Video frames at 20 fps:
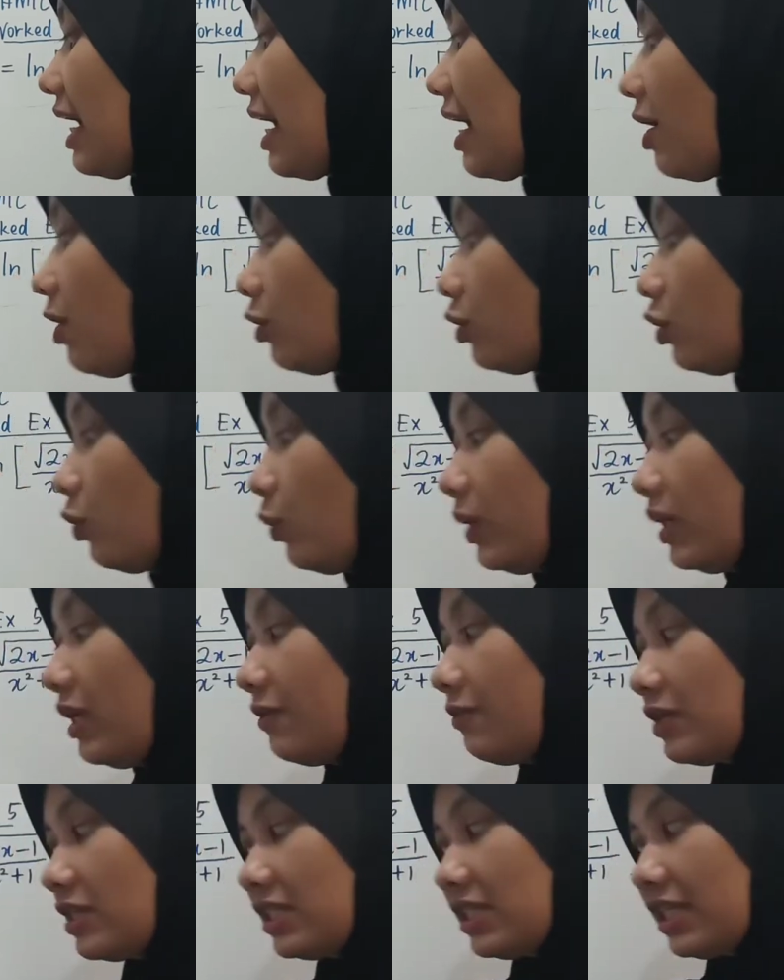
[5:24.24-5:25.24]
How do we
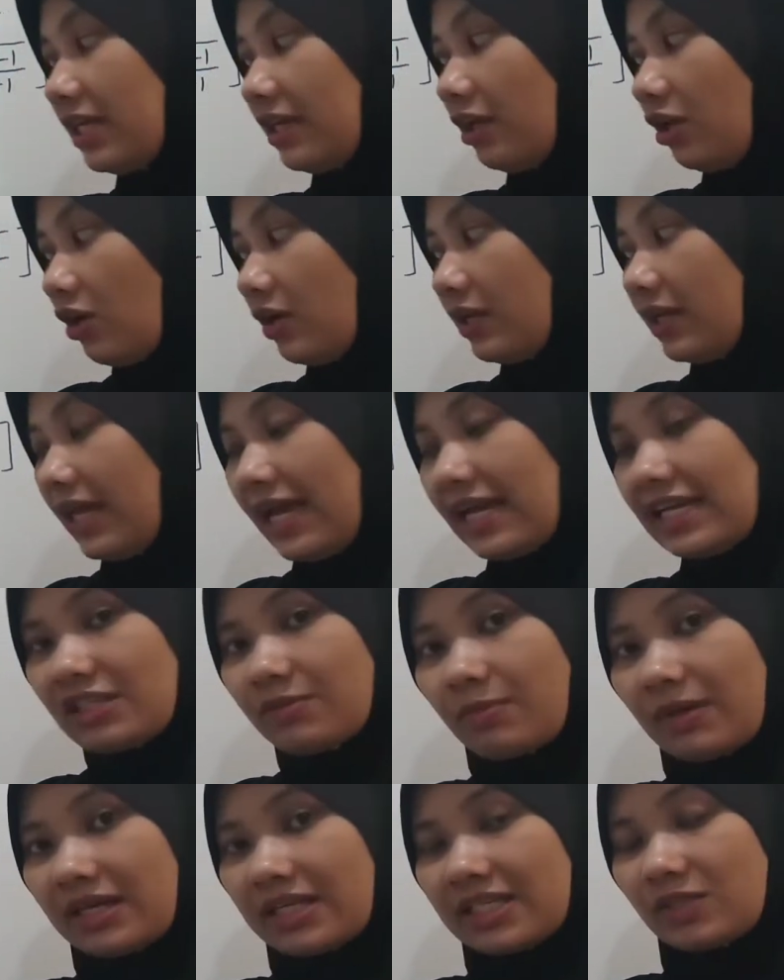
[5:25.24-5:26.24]
differentiate ln
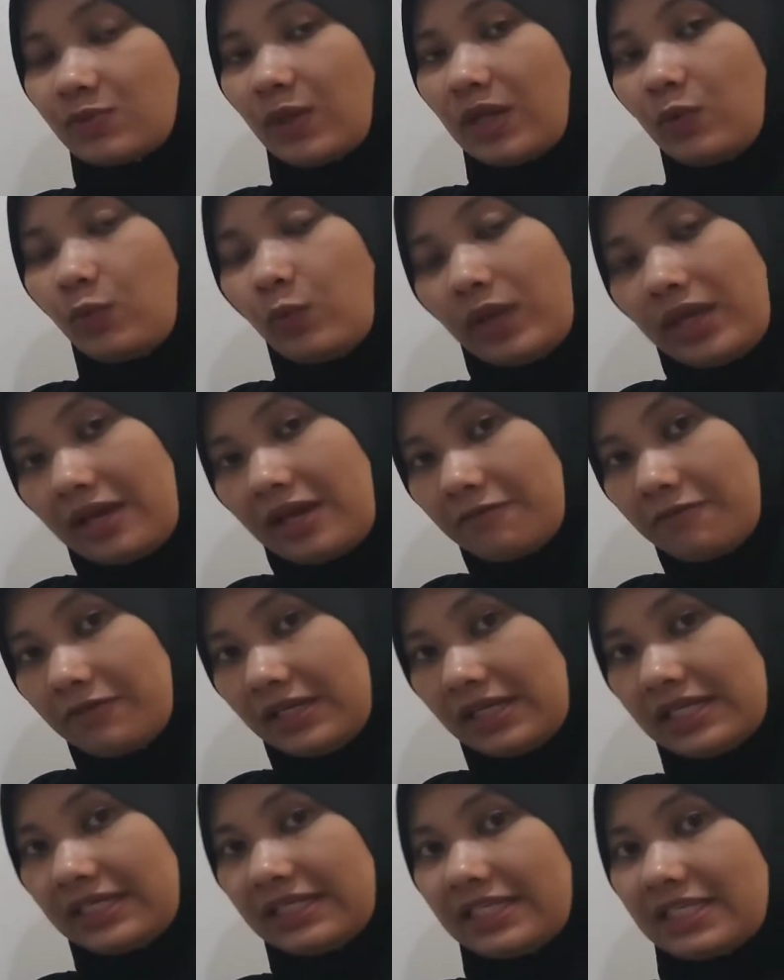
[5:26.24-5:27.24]
x minus 1? We have
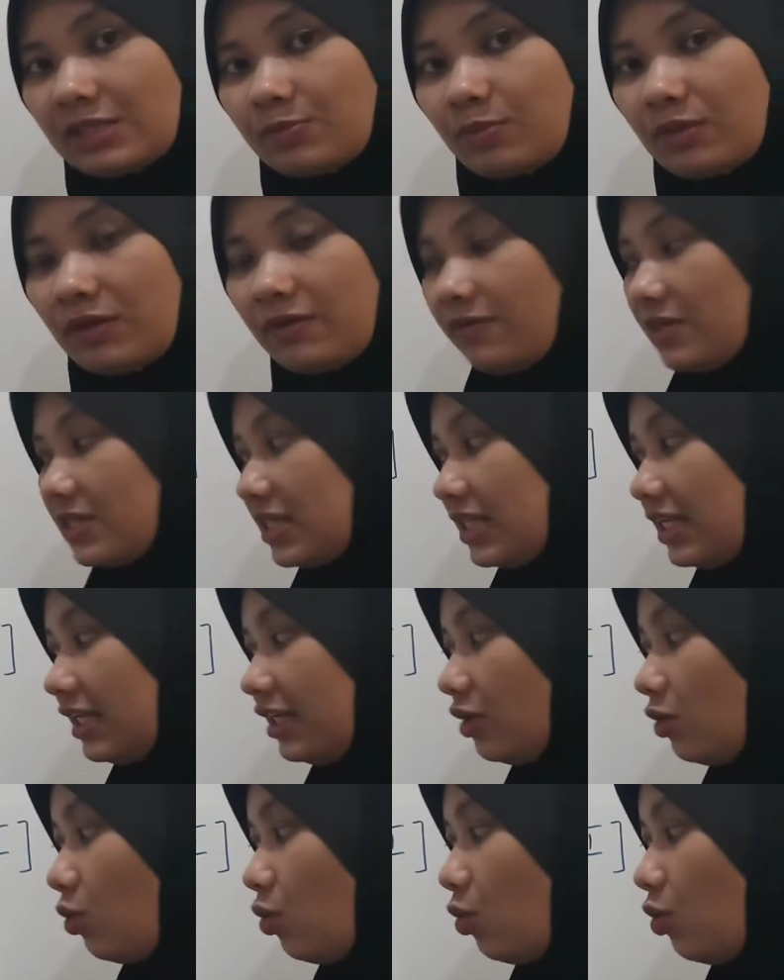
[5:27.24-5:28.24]
learned this previously.
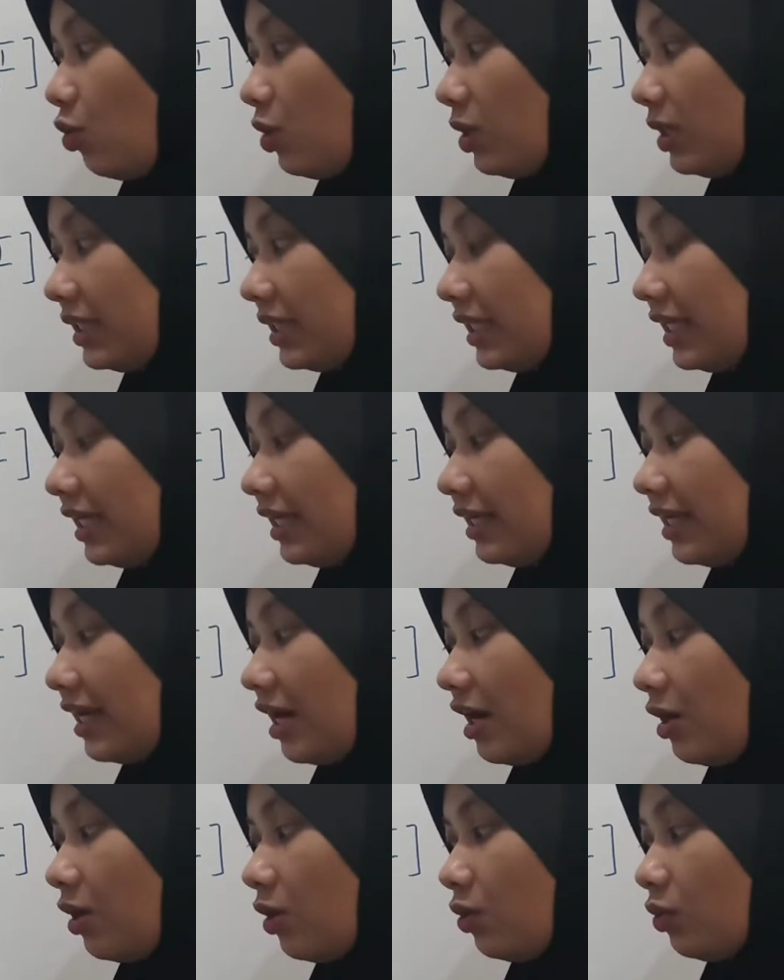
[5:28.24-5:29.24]
The whole thing
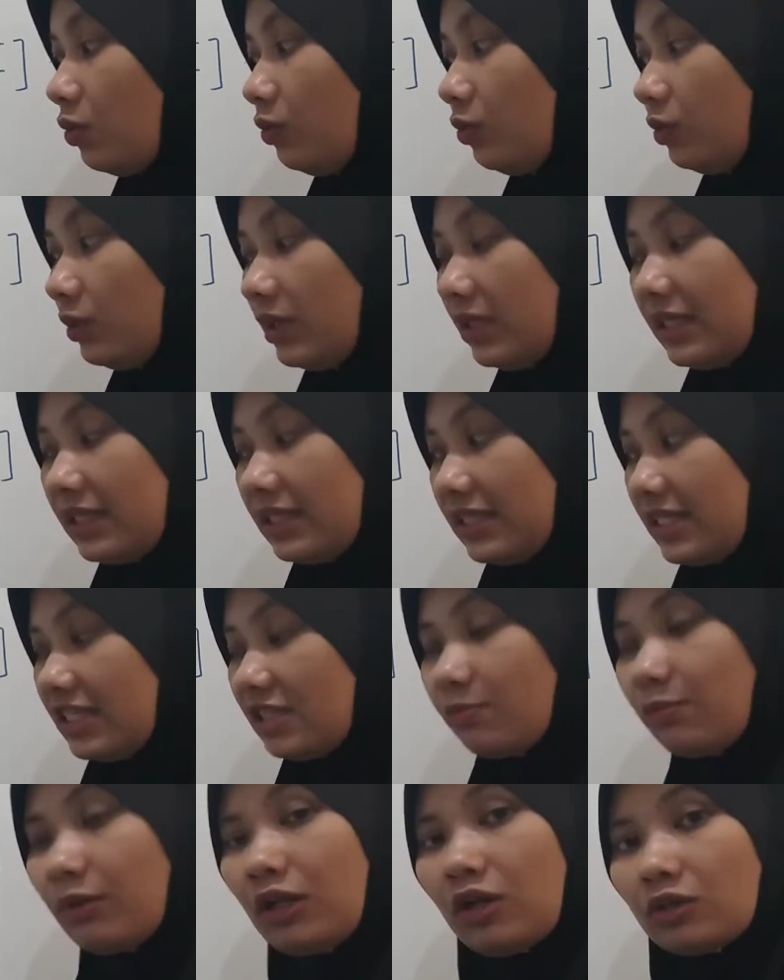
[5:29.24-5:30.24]
now
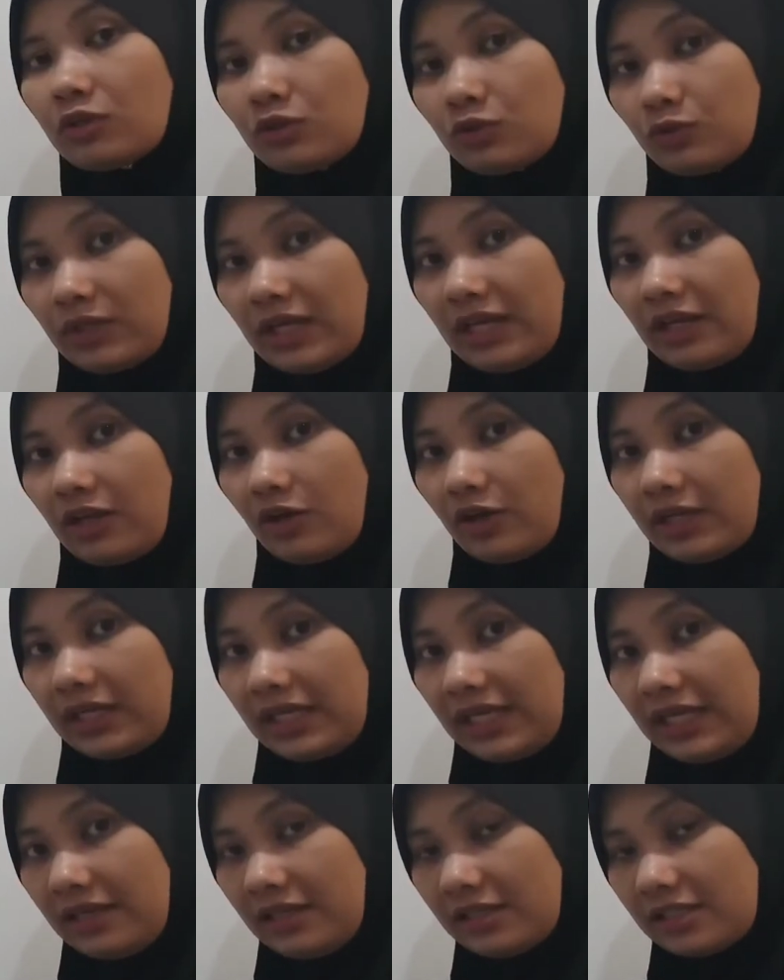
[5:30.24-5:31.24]
just belongs to that ln,
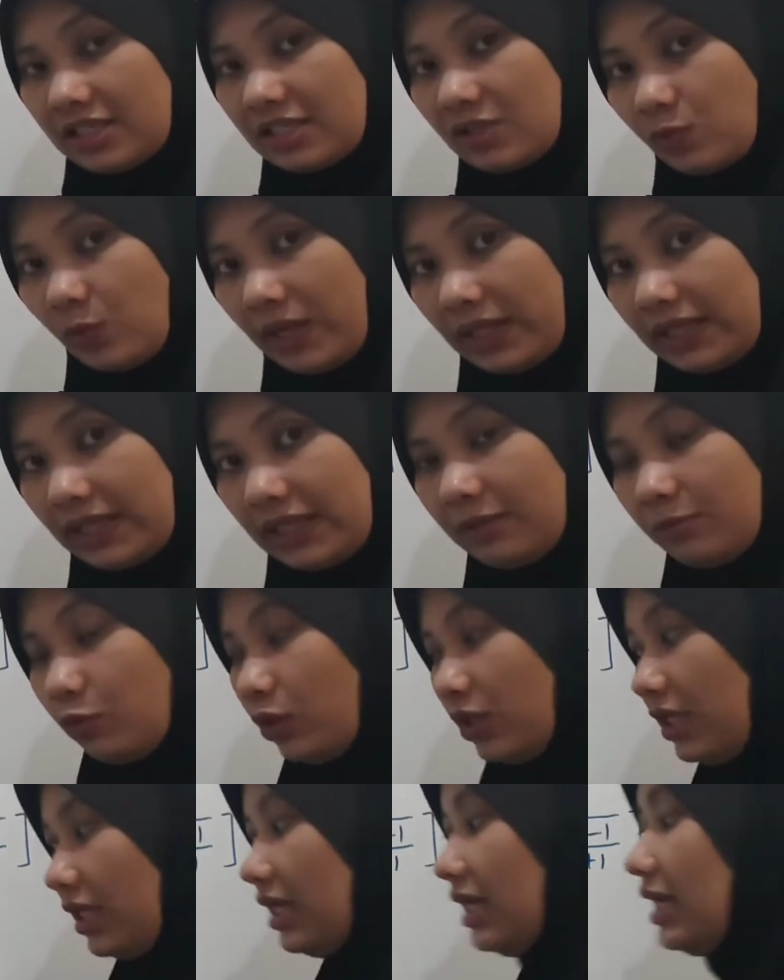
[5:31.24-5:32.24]
okay? Just one term
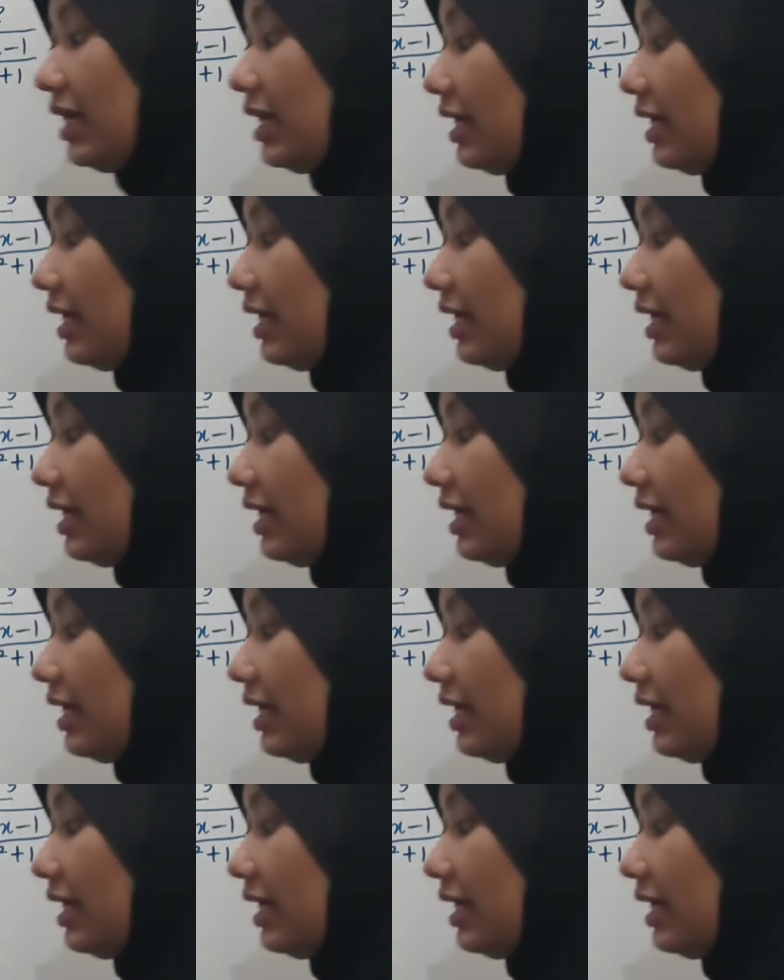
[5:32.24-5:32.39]
only.